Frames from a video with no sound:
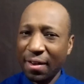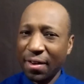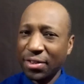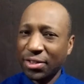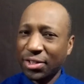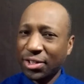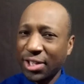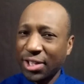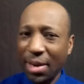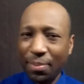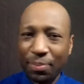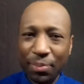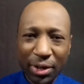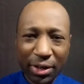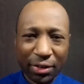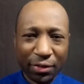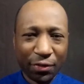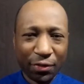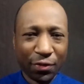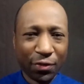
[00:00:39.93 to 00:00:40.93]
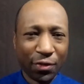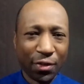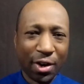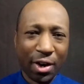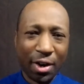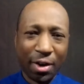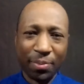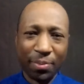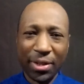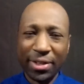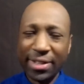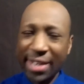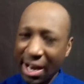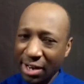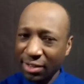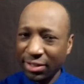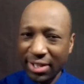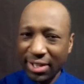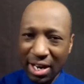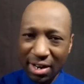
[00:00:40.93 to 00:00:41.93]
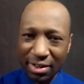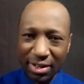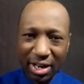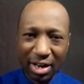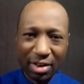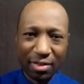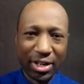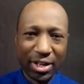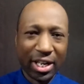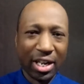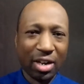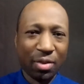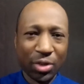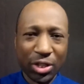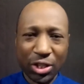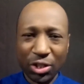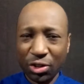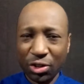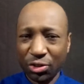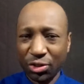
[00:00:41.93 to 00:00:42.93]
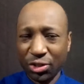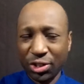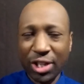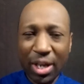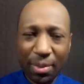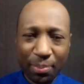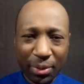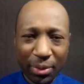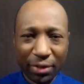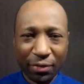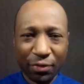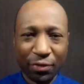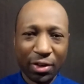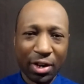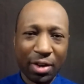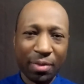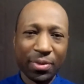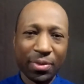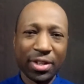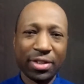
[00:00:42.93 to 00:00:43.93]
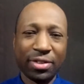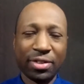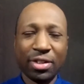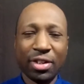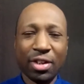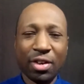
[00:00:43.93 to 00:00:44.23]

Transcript: separate from the downtown area, which is also separate from the